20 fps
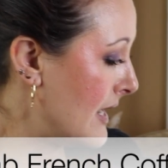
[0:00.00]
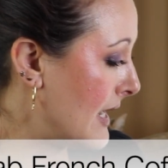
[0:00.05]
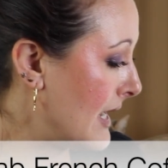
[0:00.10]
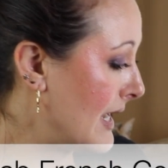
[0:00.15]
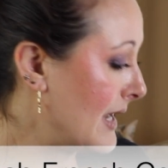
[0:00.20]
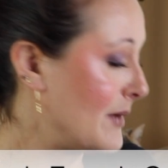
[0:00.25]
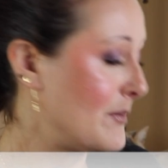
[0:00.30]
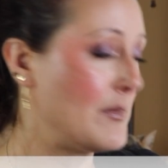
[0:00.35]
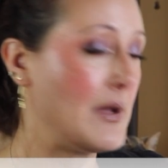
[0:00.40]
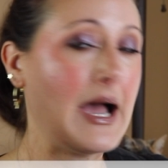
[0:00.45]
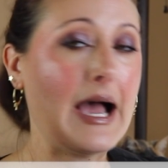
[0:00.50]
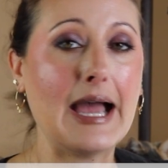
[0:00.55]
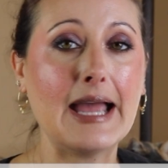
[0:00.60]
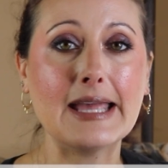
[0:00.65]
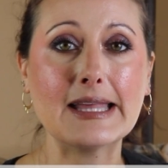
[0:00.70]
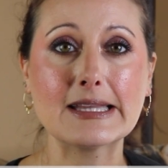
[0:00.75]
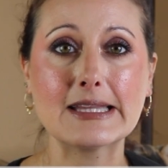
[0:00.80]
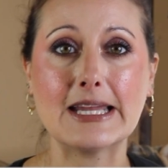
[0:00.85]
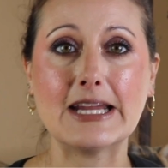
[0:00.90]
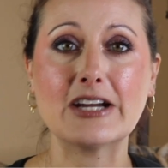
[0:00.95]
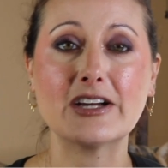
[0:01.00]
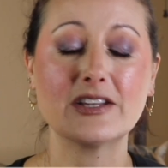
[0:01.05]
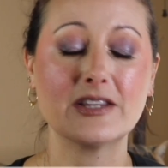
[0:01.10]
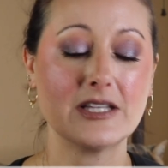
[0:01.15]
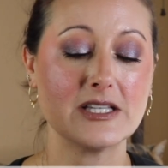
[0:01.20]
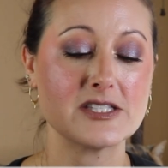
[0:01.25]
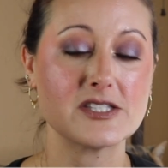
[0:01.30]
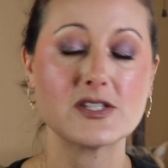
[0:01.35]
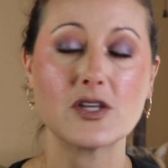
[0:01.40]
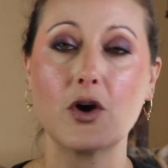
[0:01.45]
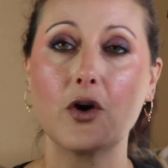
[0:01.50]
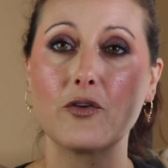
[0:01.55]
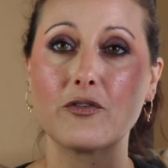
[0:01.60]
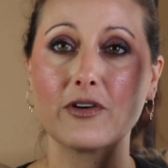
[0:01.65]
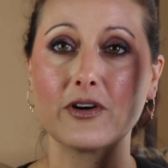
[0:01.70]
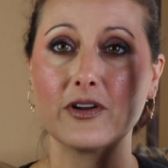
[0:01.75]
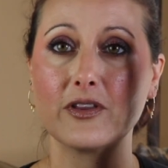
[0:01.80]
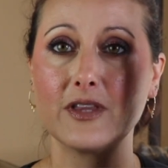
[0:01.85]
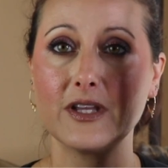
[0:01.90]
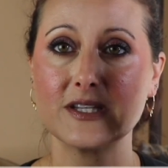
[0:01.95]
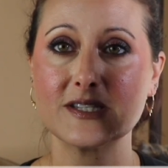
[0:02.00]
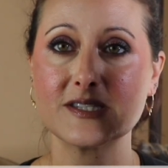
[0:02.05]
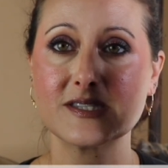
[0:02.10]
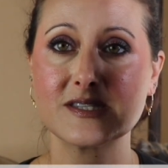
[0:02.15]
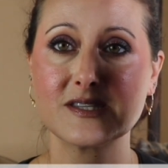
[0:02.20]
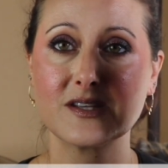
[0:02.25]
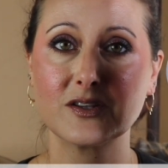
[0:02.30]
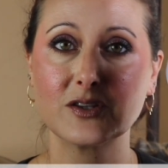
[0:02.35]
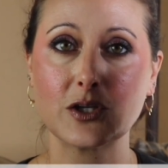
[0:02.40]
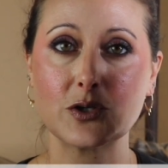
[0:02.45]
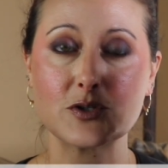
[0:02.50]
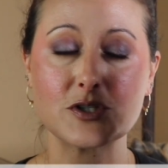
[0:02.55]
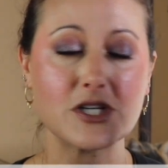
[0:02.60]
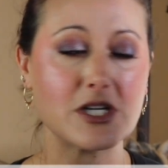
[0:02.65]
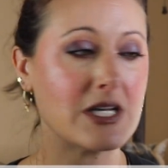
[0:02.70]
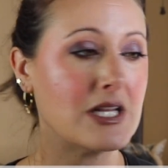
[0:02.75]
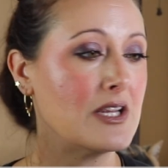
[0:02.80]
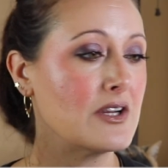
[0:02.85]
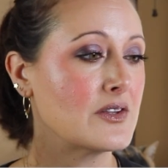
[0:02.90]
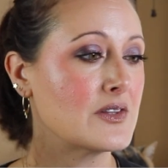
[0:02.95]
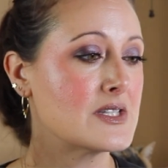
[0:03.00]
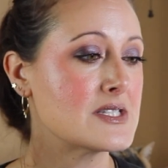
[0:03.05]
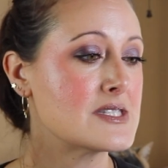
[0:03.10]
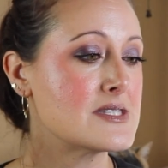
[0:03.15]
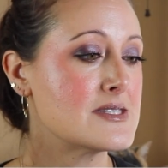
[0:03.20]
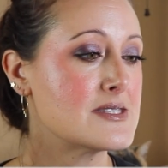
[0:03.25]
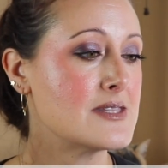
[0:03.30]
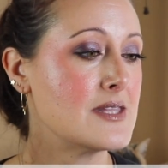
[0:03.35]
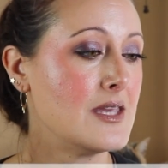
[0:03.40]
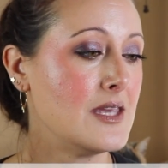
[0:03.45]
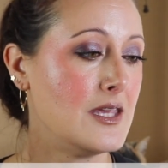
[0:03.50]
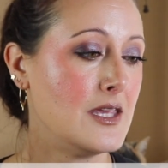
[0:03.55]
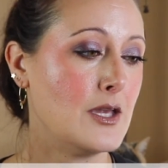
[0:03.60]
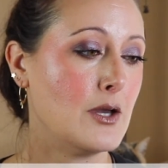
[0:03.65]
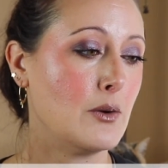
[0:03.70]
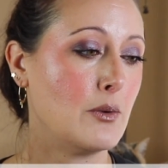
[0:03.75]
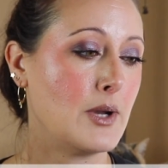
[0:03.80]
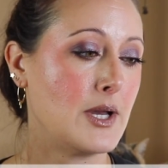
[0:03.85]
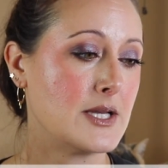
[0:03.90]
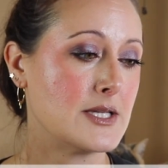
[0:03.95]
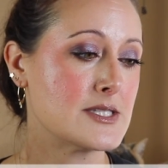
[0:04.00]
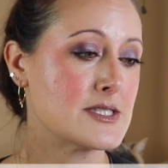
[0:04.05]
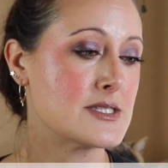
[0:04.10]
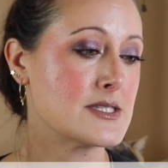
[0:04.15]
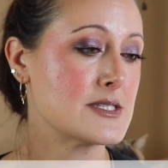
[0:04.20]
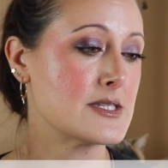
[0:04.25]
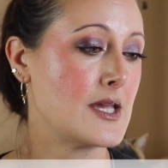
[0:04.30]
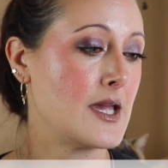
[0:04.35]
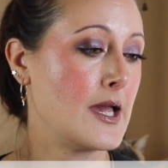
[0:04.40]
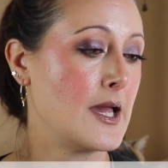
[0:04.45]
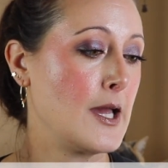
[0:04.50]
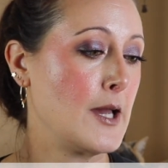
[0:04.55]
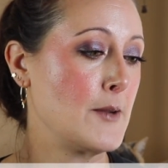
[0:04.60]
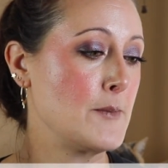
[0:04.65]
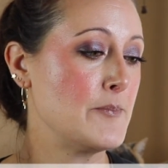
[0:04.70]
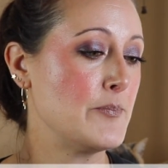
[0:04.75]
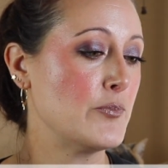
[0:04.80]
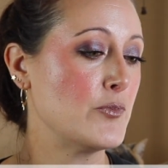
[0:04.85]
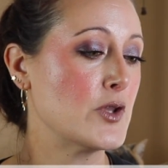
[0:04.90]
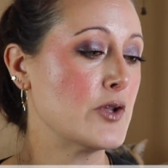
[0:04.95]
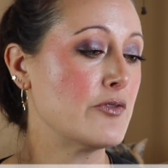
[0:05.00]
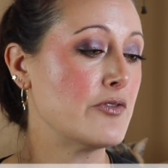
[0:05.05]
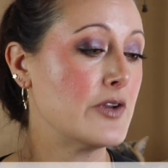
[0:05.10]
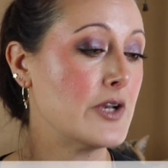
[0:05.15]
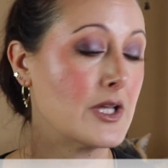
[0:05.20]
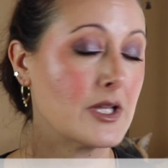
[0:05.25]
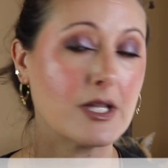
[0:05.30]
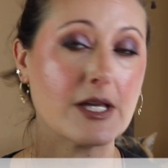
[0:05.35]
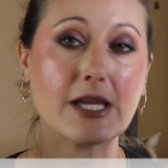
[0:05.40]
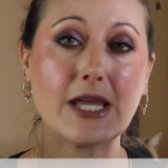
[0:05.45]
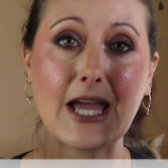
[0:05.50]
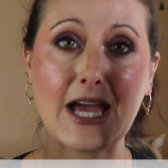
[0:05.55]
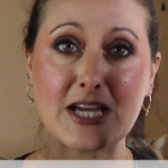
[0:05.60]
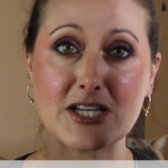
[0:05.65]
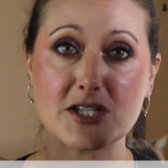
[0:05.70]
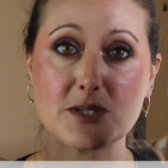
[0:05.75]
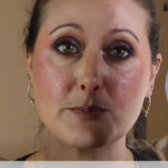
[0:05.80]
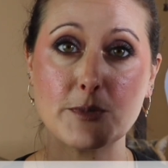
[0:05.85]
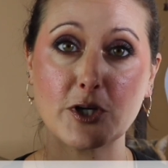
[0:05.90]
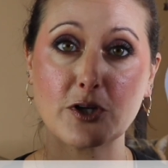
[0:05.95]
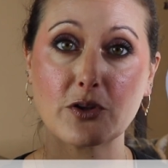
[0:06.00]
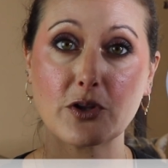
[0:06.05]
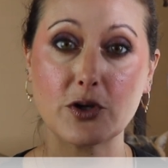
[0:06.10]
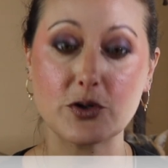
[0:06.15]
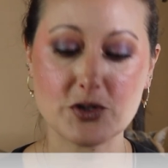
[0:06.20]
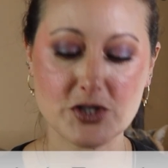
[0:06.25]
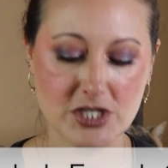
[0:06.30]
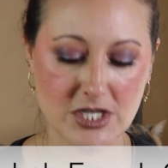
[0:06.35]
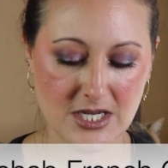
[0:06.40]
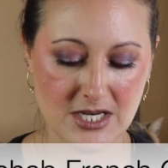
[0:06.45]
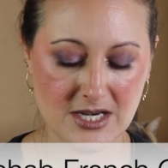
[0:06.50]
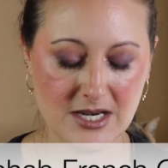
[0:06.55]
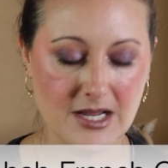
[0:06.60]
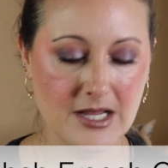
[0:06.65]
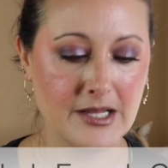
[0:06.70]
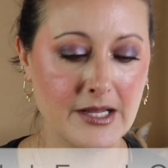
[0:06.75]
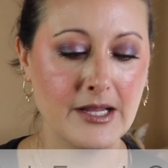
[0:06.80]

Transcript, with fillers: Um, I layered this over this lotion here. This is the EOS um, Vanilla Cashmere Lotion.